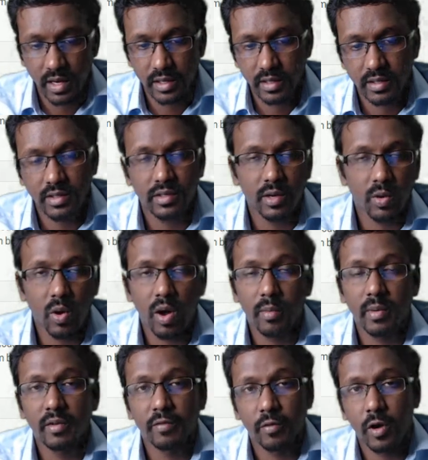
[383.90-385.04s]
and this is a
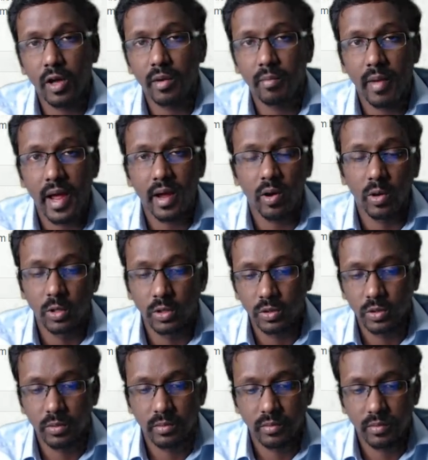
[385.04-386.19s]
common for Mac
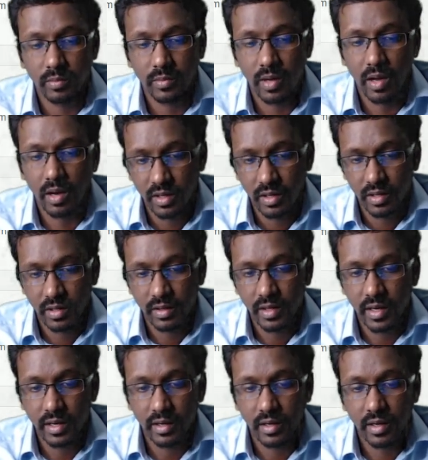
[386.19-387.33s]
also.
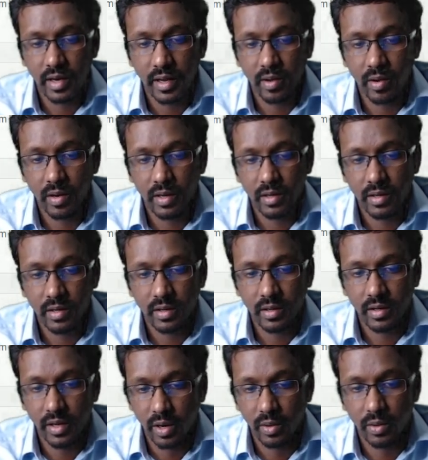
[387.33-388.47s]
Then click on
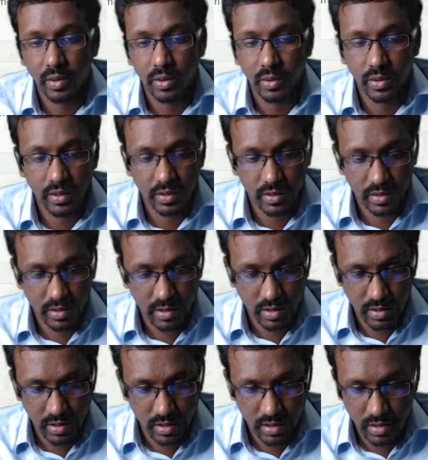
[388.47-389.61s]
download.
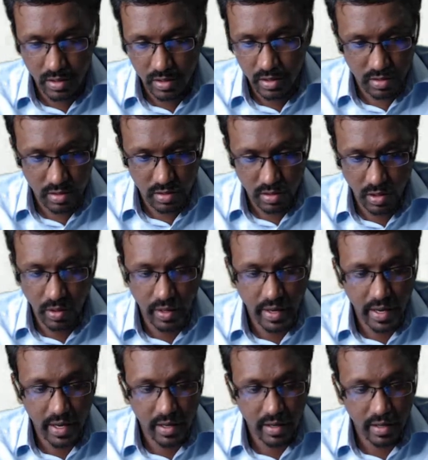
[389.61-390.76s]
You will
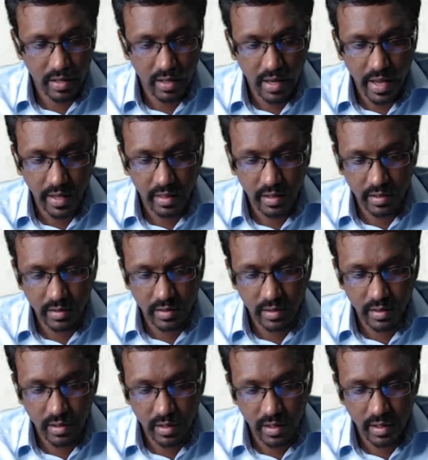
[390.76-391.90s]
get like
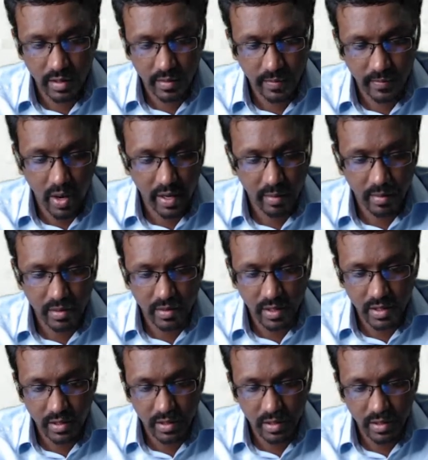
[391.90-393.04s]
this warning
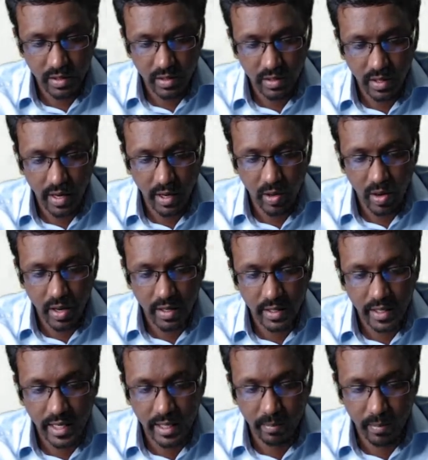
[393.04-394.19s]
message. Click
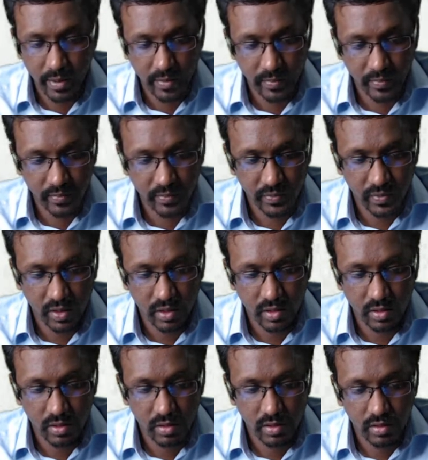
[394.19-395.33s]
on keep.
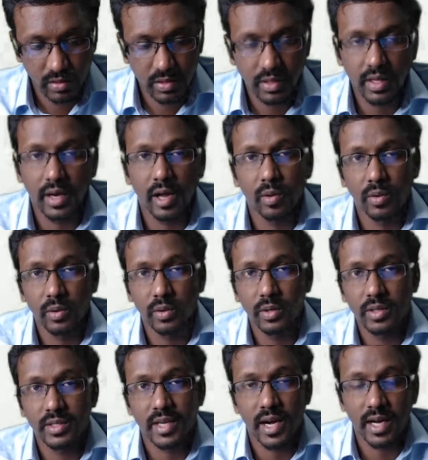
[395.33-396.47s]
The
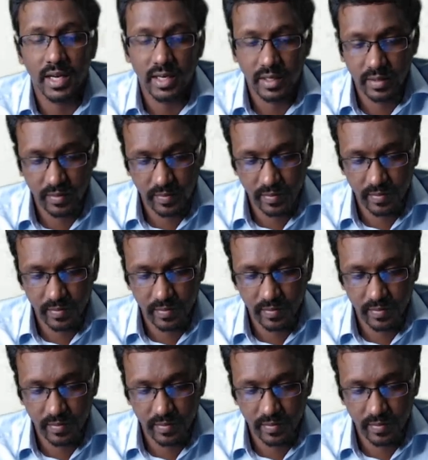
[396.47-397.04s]
download started.